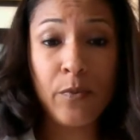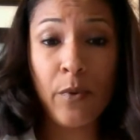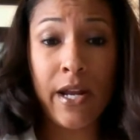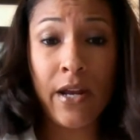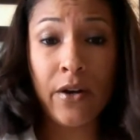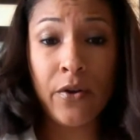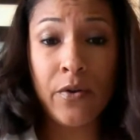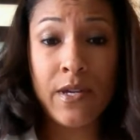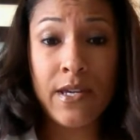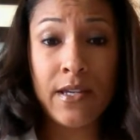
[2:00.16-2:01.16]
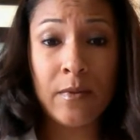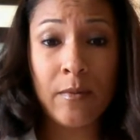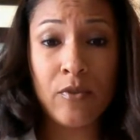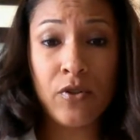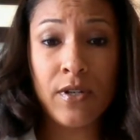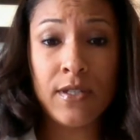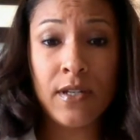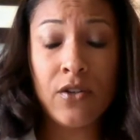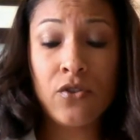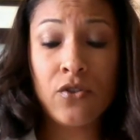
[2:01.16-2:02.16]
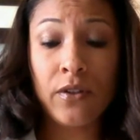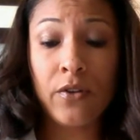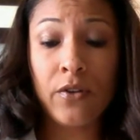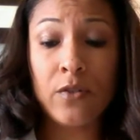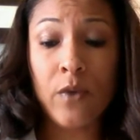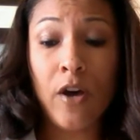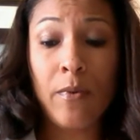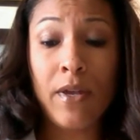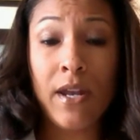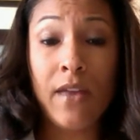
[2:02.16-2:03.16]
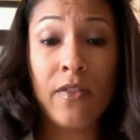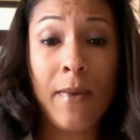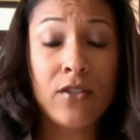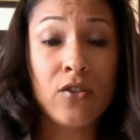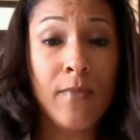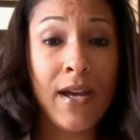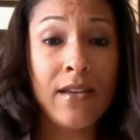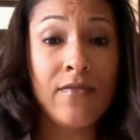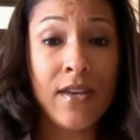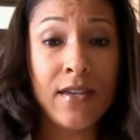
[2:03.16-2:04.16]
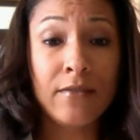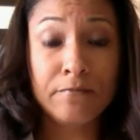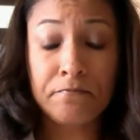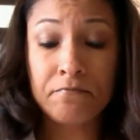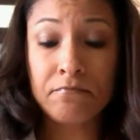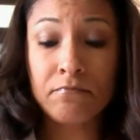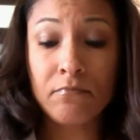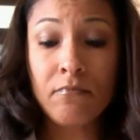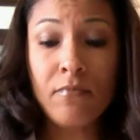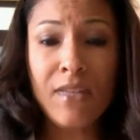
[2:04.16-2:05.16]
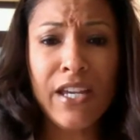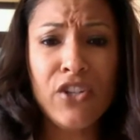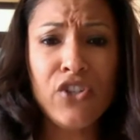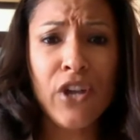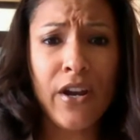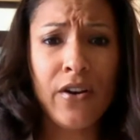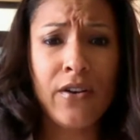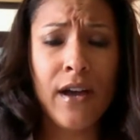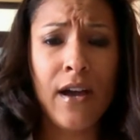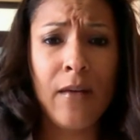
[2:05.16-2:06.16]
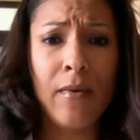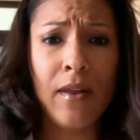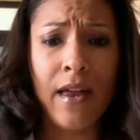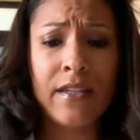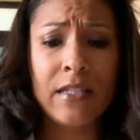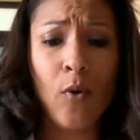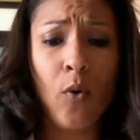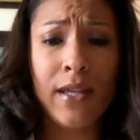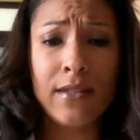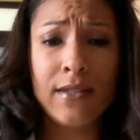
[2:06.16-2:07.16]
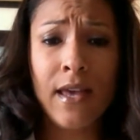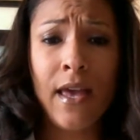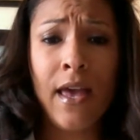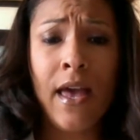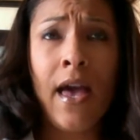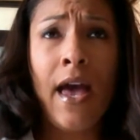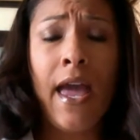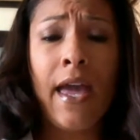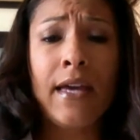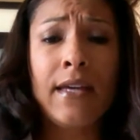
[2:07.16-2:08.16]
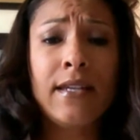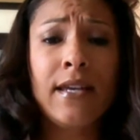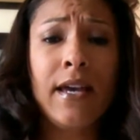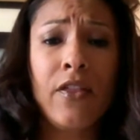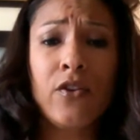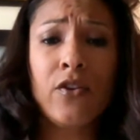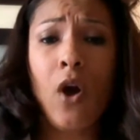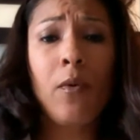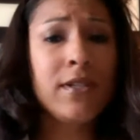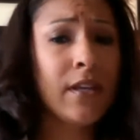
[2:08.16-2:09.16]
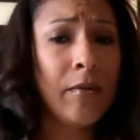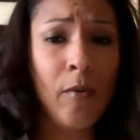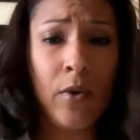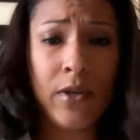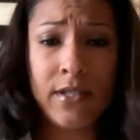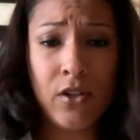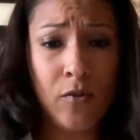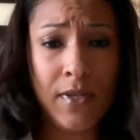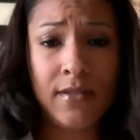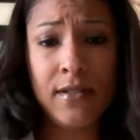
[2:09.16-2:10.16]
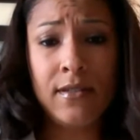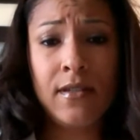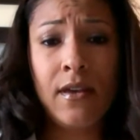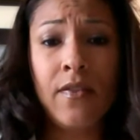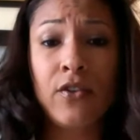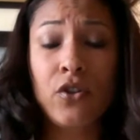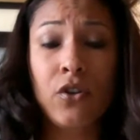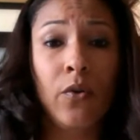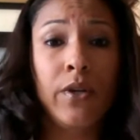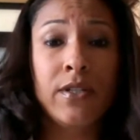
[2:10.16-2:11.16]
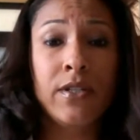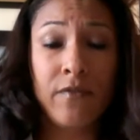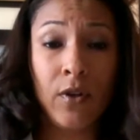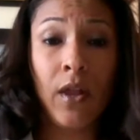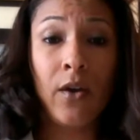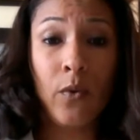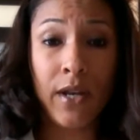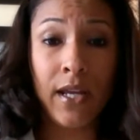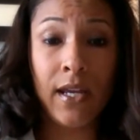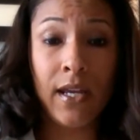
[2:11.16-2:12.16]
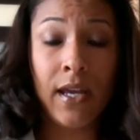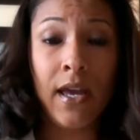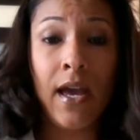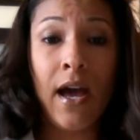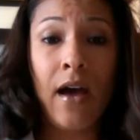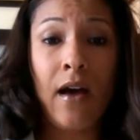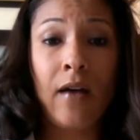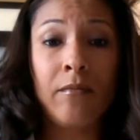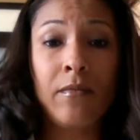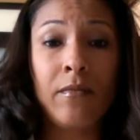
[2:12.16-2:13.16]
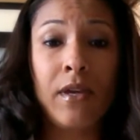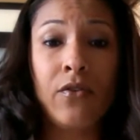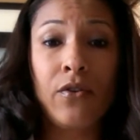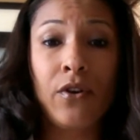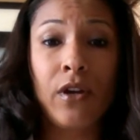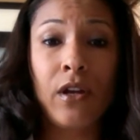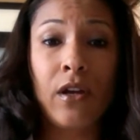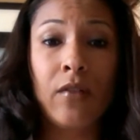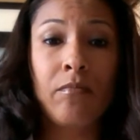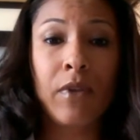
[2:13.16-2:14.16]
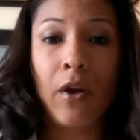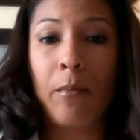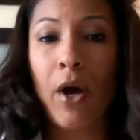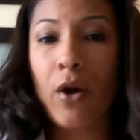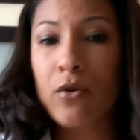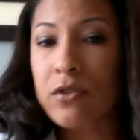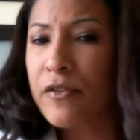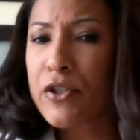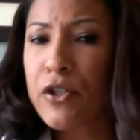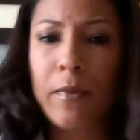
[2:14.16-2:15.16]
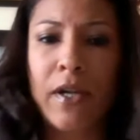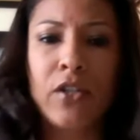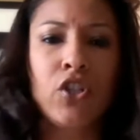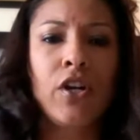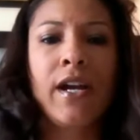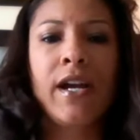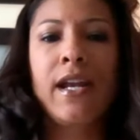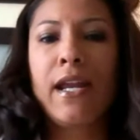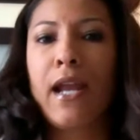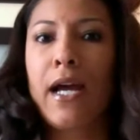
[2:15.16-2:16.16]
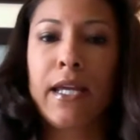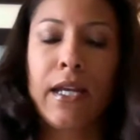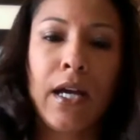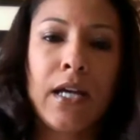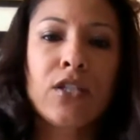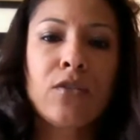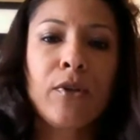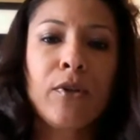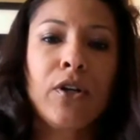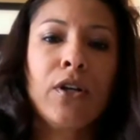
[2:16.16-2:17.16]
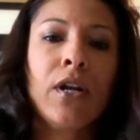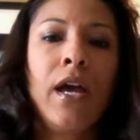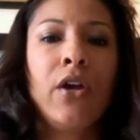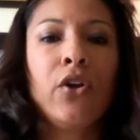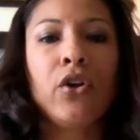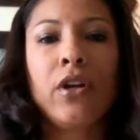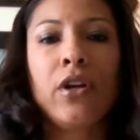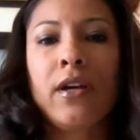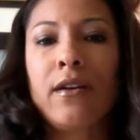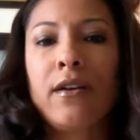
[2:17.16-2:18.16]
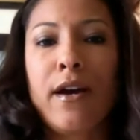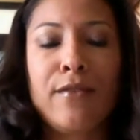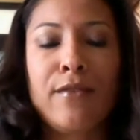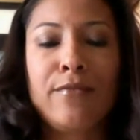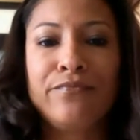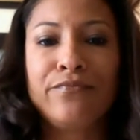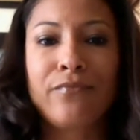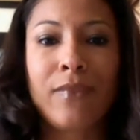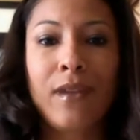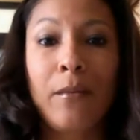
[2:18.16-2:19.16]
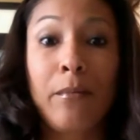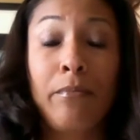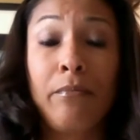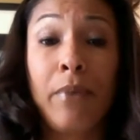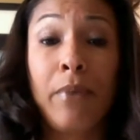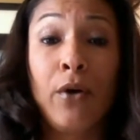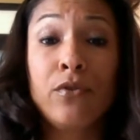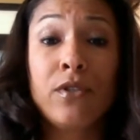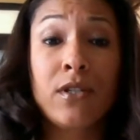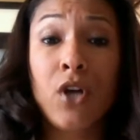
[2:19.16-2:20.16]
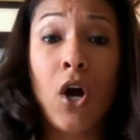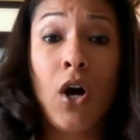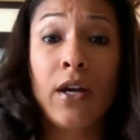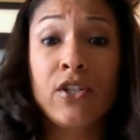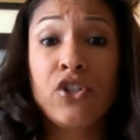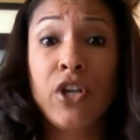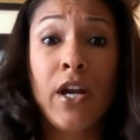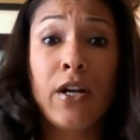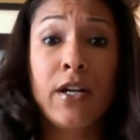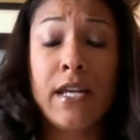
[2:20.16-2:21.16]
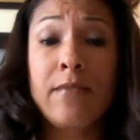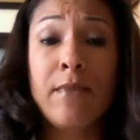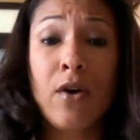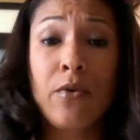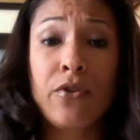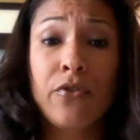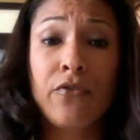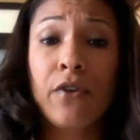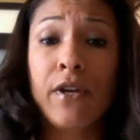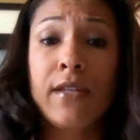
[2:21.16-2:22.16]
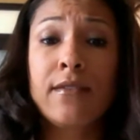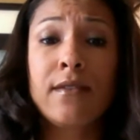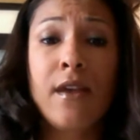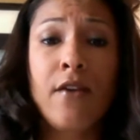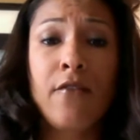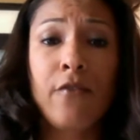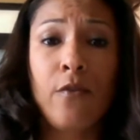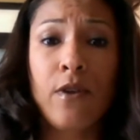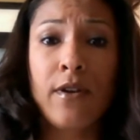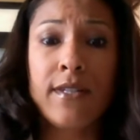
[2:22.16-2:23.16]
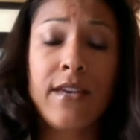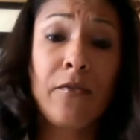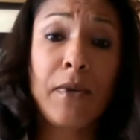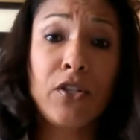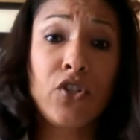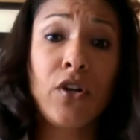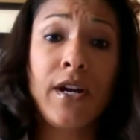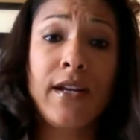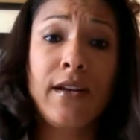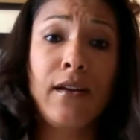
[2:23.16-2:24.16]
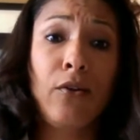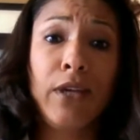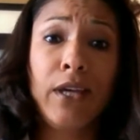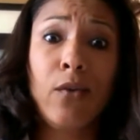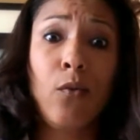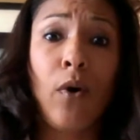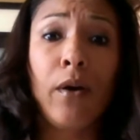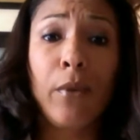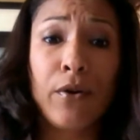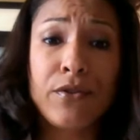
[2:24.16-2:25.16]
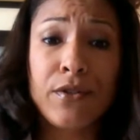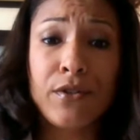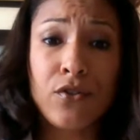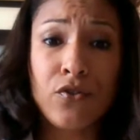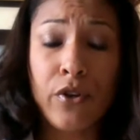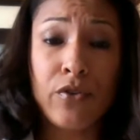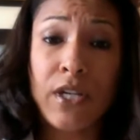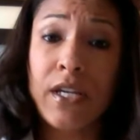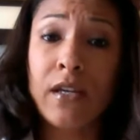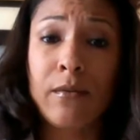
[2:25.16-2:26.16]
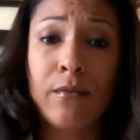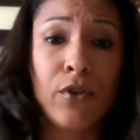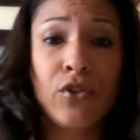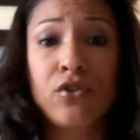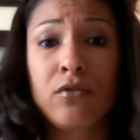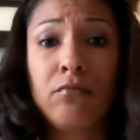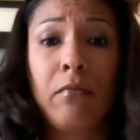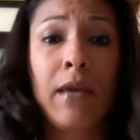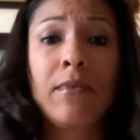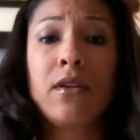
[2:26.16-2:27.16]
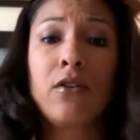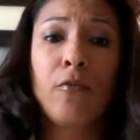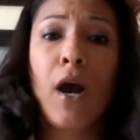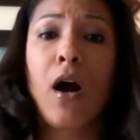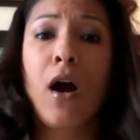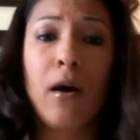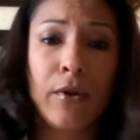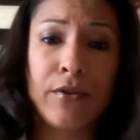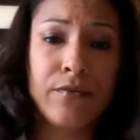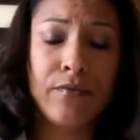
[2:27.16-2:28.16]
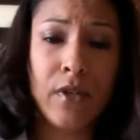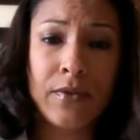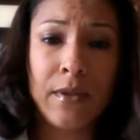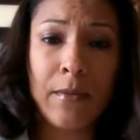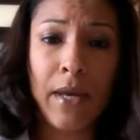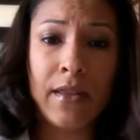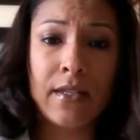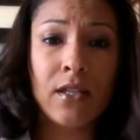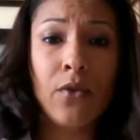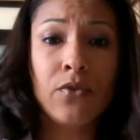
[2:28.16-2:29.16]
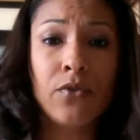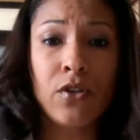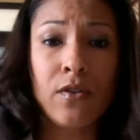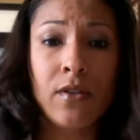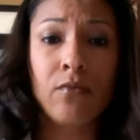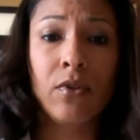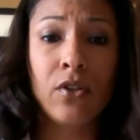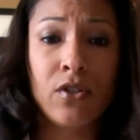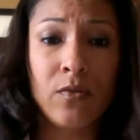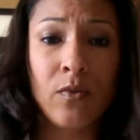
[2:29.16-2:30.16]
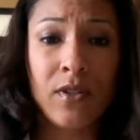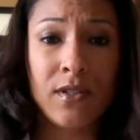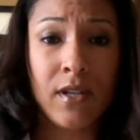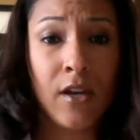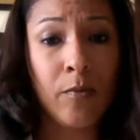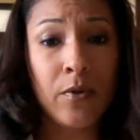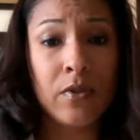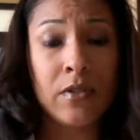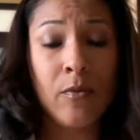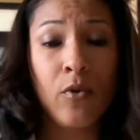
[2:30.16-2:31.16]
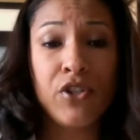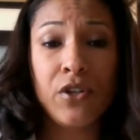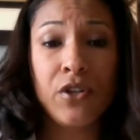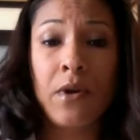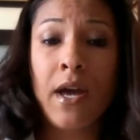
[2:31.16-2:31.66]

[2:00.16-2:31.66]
Brady, I don't know who he is, but I'm sure he's an industry leader as well. But at the mastermind event, he shared a lot of these points. And there's always going to be points in your business that you're going to feel like quitting. Either you're going to, post for 2 months straight and not get a customer. You're going to post and talk and share and email with your friends for 7 months straight and only get one person to join your team, which may be your mom or, somebody that's close to you that really just wants to help you and support you.